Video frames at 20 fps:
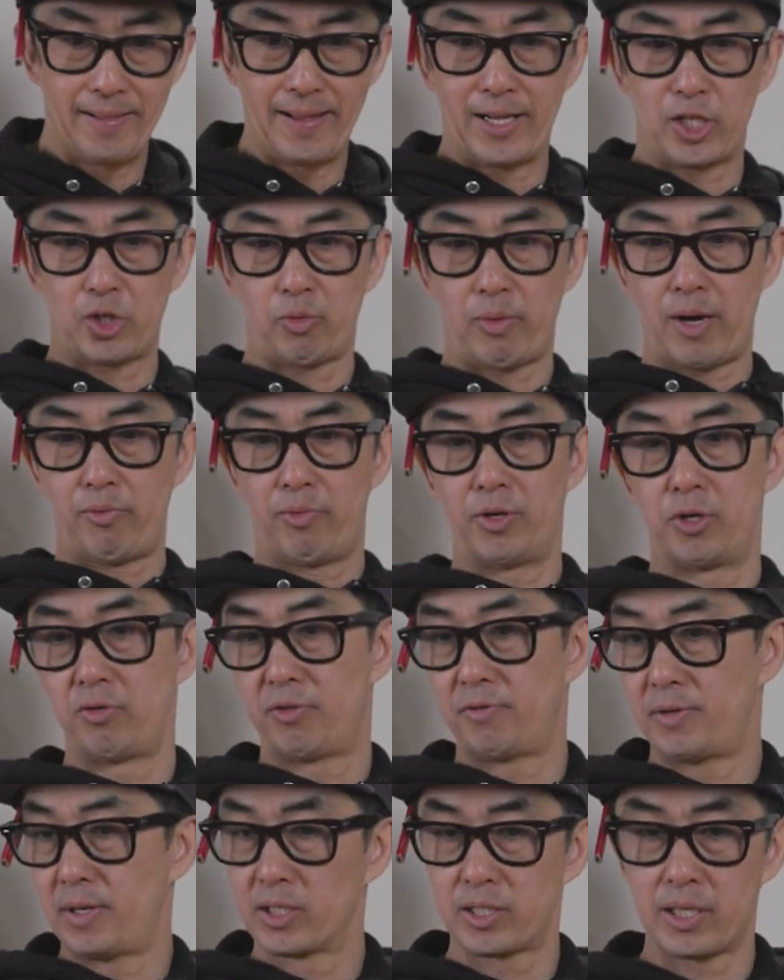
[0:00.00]
and that's why we
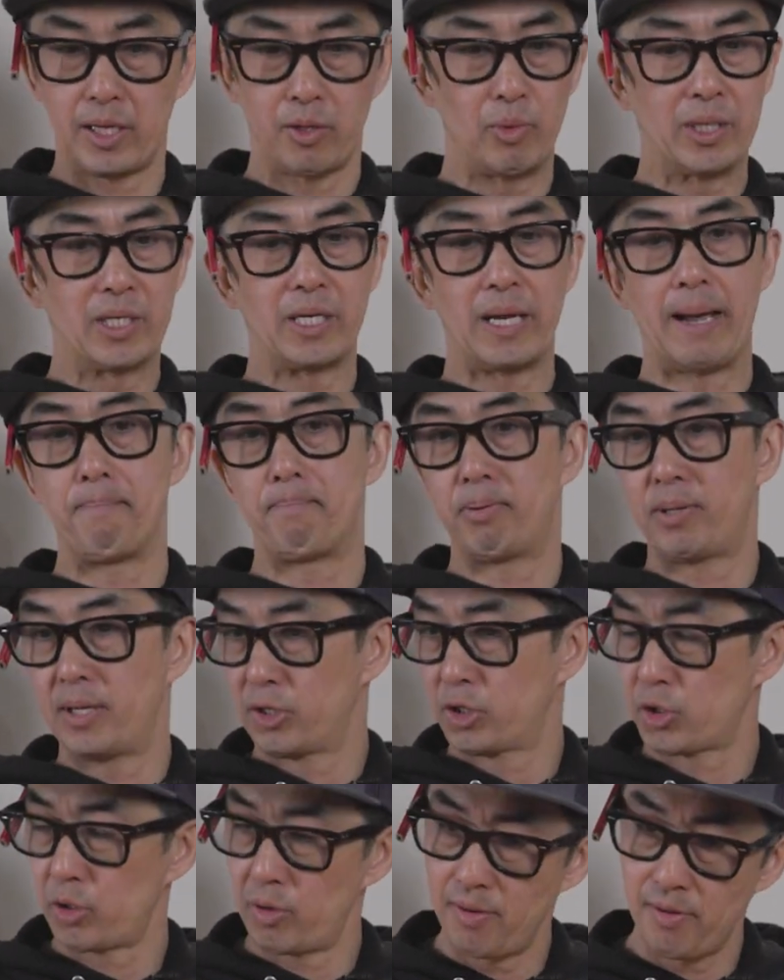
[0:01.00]
do things like we
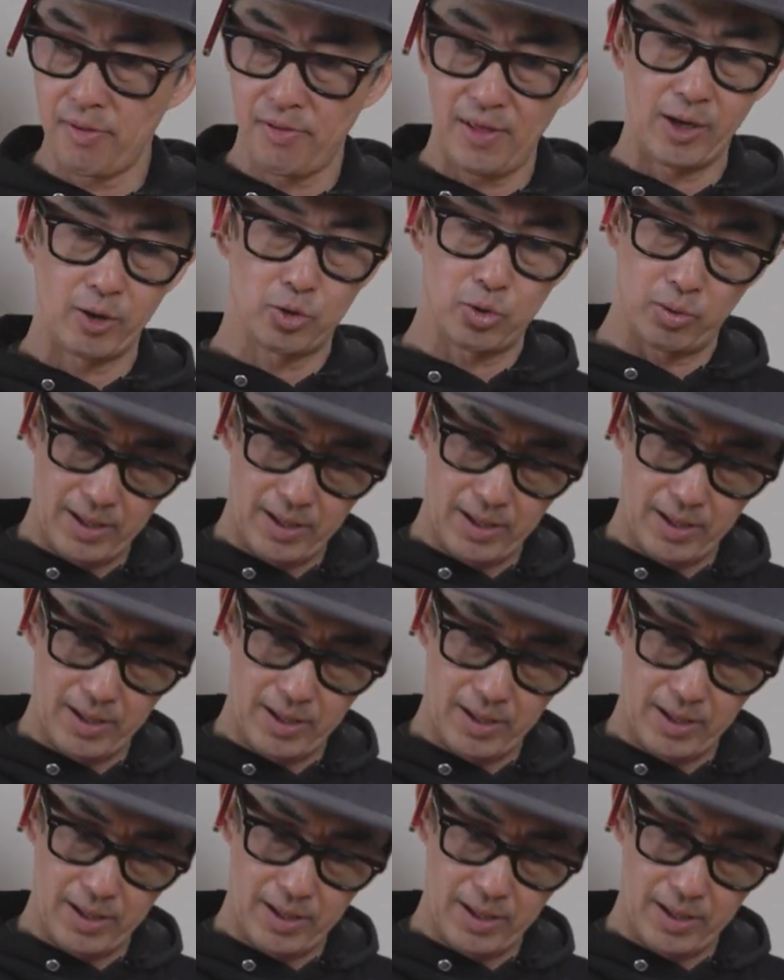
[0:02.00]
template certain things